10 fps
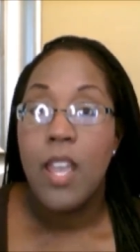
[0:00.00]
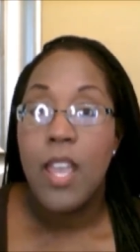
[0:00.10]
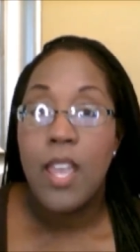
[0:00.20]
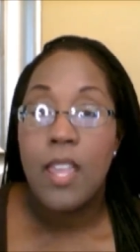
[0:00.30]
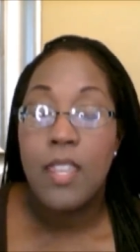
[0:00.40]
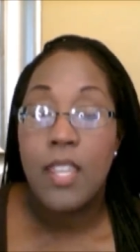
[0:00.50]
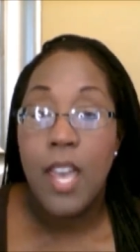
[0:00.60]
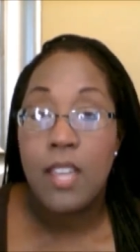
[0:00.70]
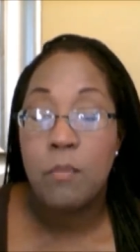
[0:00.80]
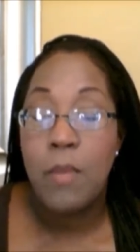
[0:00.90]
And the
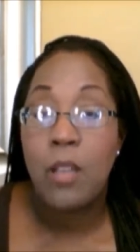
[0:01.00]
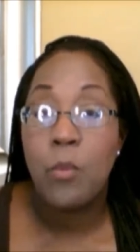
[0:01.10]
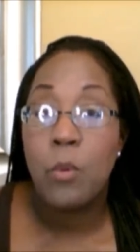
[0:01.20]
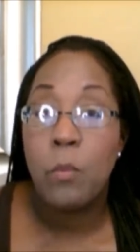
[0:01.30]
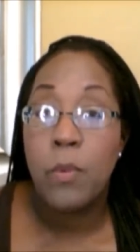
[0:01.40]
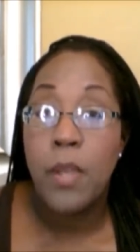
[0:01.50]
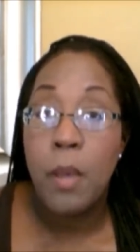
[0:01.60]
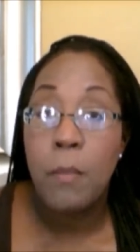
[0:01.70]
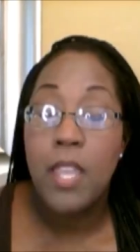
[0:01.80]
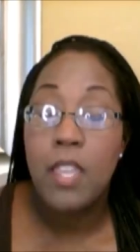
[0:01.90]
cash back will
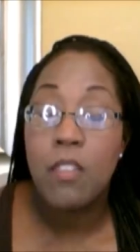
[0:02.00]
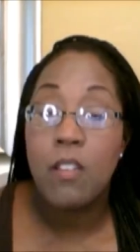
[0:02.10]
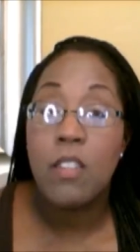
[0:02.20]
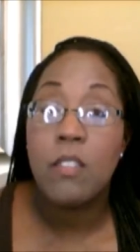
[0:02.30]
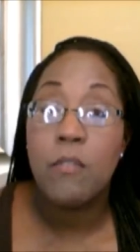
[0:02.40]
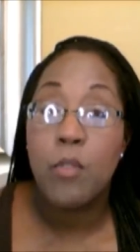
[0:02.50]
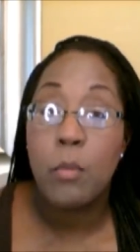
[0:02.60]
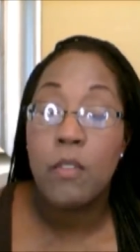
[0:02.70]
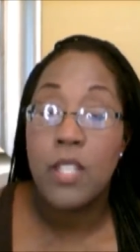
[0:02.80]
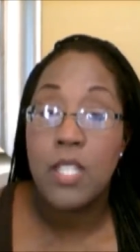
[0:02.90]
come either in the
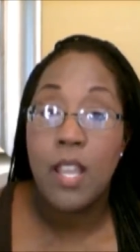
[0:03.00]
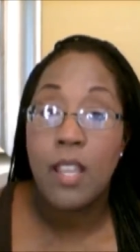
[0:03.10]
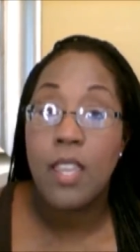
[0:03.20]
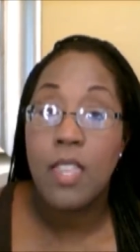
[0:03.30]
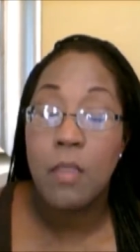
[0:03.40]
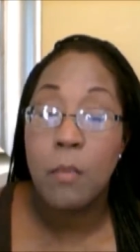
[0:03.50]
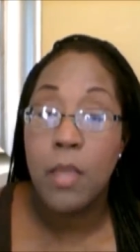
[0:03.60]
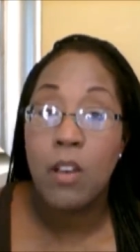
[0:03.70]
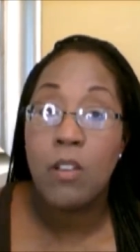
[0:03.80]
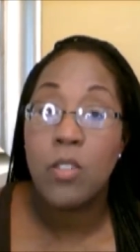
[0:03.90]
form of a check in the
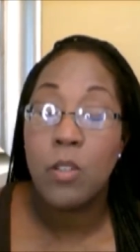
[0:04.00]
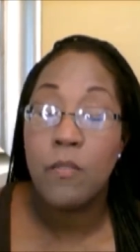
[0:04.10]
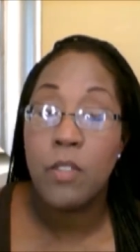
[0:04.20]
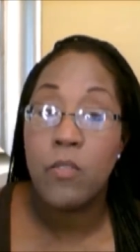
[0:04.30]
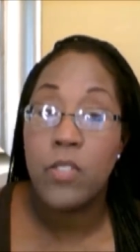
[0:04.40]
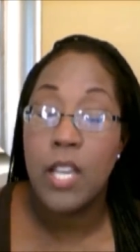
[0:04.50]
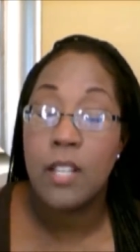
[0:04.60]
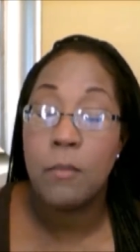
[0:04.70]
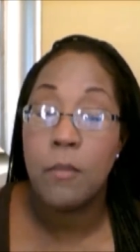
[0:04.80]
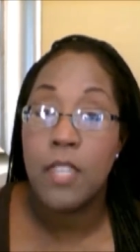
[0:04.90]
mail. So if you've
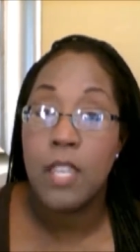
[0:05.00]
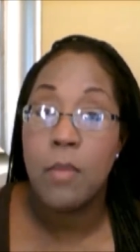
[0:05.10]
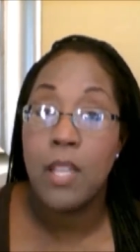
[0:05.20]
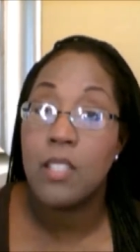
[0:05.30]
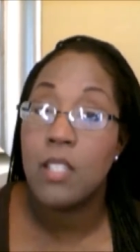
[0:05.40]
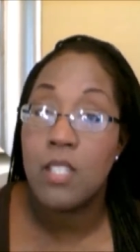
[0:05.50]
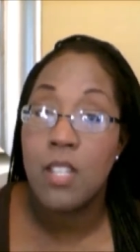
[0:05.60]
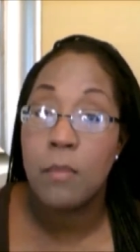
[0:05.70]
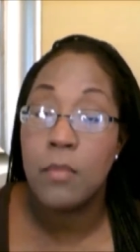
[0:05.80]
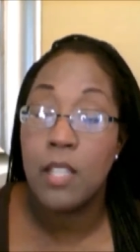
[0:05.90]
signed up with Ebates and
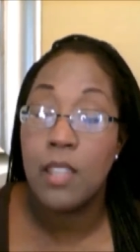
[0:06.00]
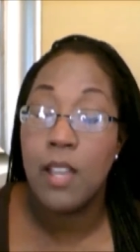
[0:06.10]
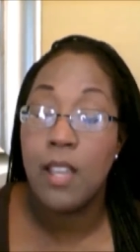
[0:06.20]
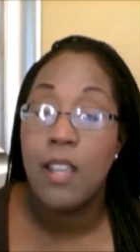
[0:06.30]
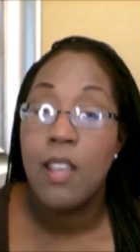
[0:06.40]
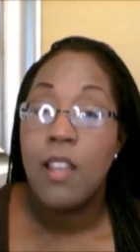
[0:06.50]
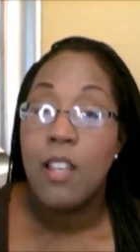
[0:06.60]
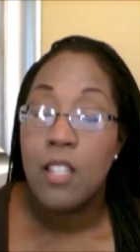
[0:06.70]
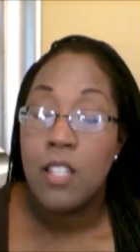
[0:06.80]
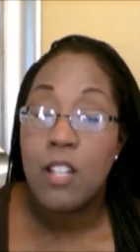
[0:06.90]
shopped online,
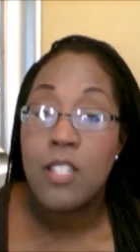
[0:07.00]
your